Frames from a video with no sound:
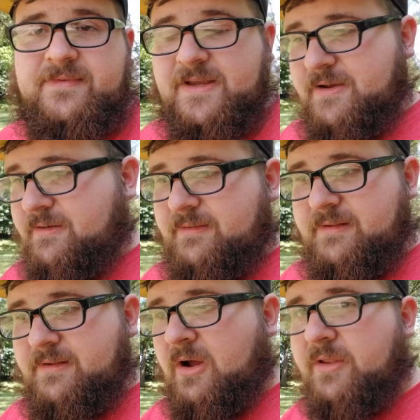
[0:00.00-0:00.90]
You know,
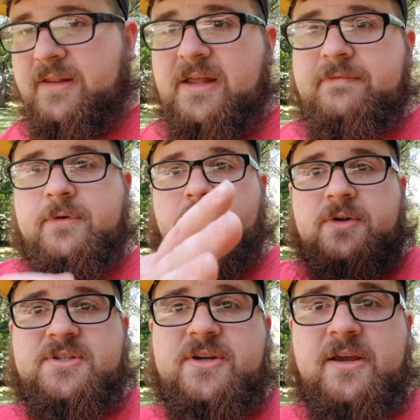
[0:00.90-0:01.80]
all the love the
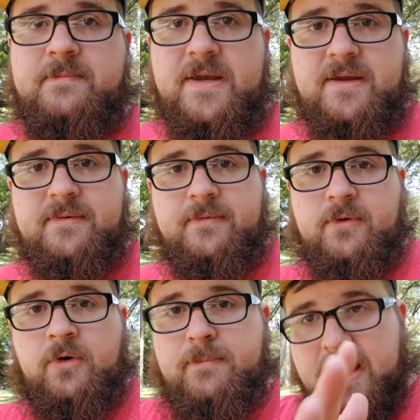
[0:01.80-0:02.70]
world to you, man.
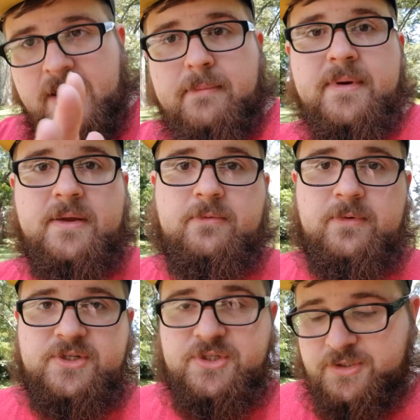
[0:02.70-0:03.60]
Or ma'am,
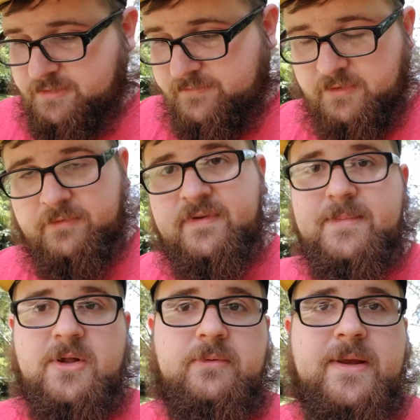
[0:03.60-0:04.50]
which, if you're a
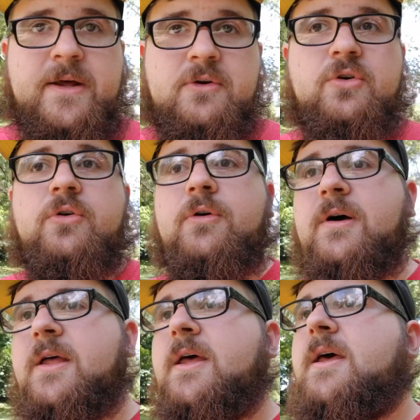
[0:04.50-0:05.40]
female or male, cool.
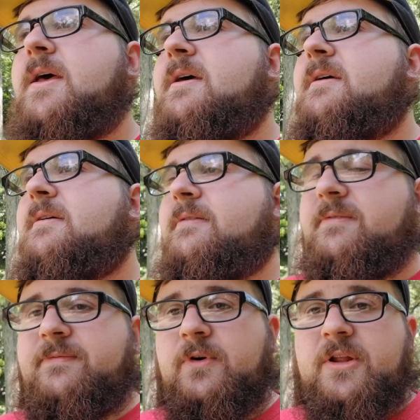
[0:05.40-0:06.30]

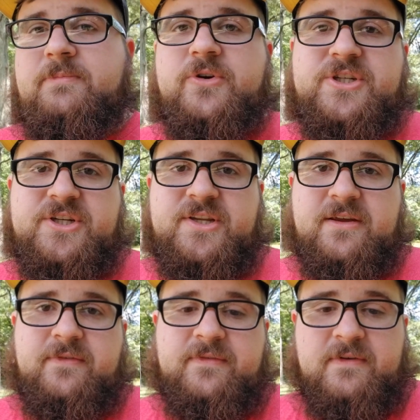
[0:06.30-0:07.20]
Really
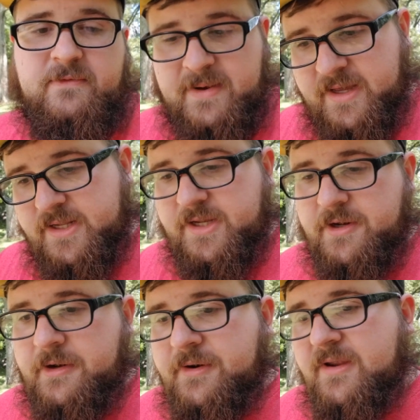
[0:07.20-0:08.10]
appreciative of everybody
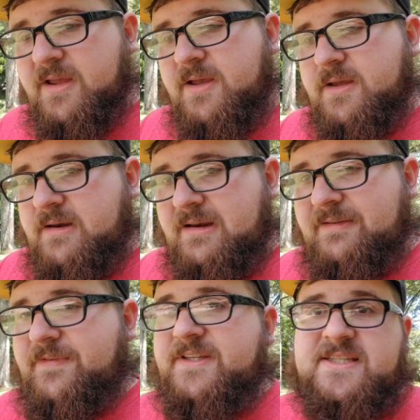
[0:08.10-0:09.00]
here. And
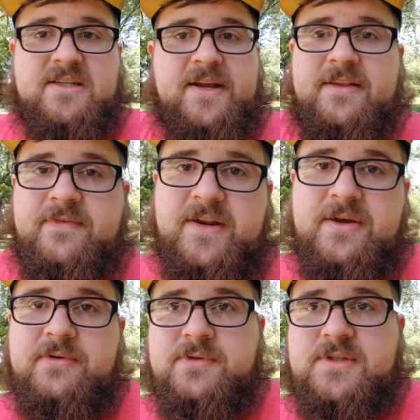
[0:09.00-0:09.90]
if you dislike the
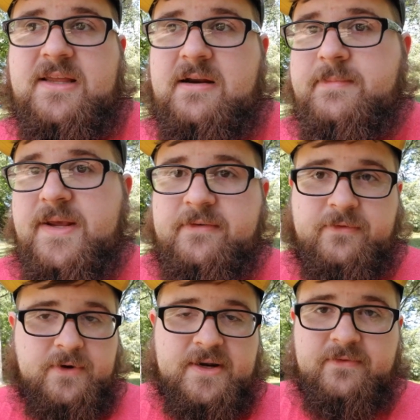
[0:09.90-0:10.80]
videos that I make
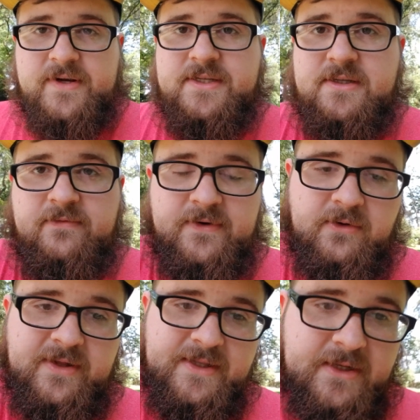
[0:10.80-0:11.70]
for any reason, if you
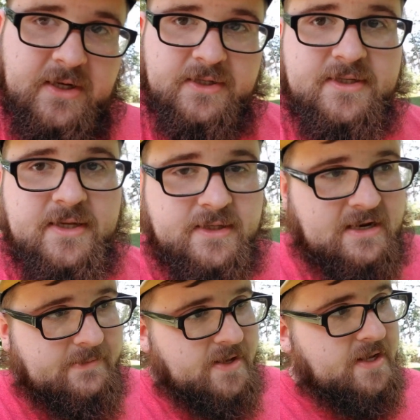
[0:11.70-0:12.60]
don't like the content that
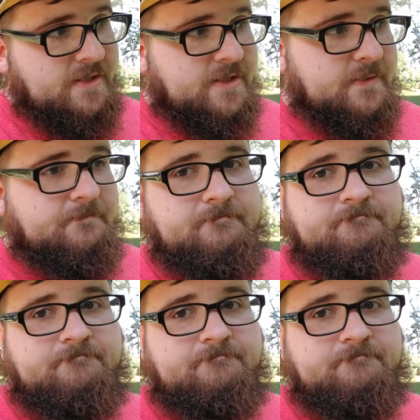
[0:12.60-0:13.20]
I make, then